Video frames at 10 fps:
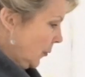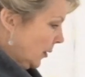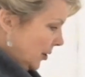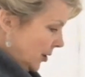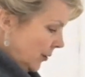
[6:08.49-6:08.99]

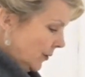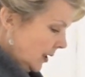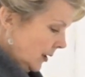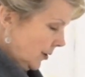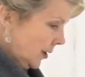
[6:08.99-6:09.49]
which don't
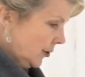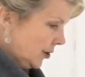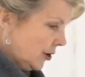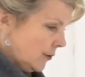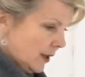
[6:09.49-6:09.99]

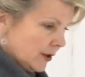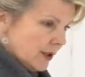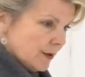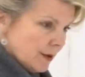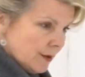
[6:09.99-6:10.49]
encroach too much
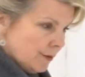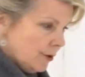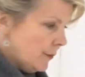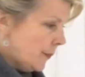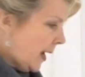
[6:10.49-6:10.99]
into the
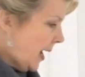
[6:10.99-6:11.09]
room,